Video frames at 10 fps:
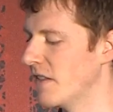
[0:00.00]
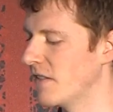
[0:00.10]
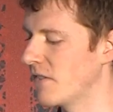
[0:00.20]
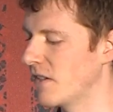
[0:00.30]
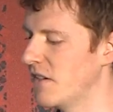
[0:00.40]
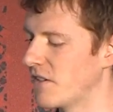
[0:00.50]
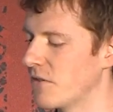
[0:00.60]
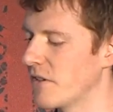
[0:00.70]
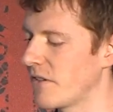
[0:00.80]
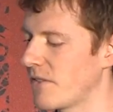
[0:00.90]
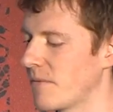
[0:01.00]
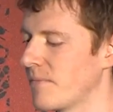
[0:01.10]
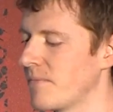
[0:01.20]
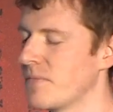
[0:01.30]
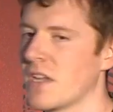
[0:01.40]
then send it to us.
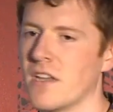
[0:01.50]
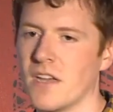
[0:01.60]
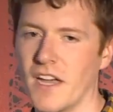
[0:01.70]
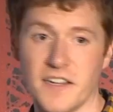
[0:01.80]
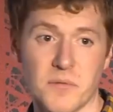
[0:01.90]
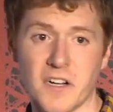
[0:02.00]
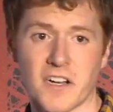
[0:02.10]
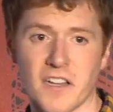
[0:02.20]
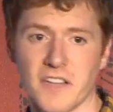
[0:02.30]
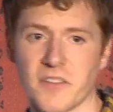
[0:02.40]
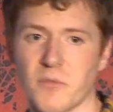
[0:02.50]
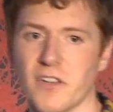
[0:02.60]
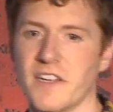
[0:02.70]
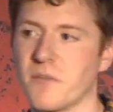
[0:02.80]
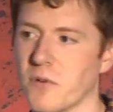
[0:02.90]
I did want to call out some
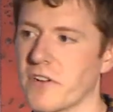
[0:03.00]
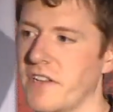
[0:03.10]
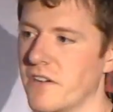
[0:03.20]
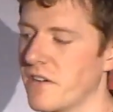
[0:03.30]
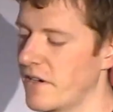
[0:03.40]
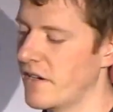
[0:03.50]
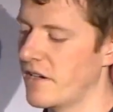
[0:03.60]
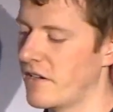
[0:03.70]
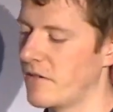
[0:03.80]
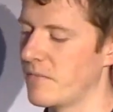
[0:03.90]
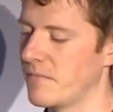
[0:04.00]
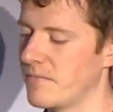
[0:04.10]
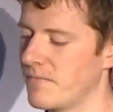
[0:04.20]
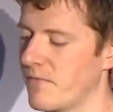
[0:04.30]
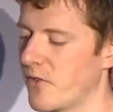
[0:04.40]
related work here. Um,
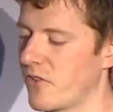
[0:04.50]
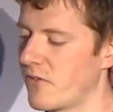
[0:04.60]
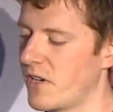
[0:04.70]
first of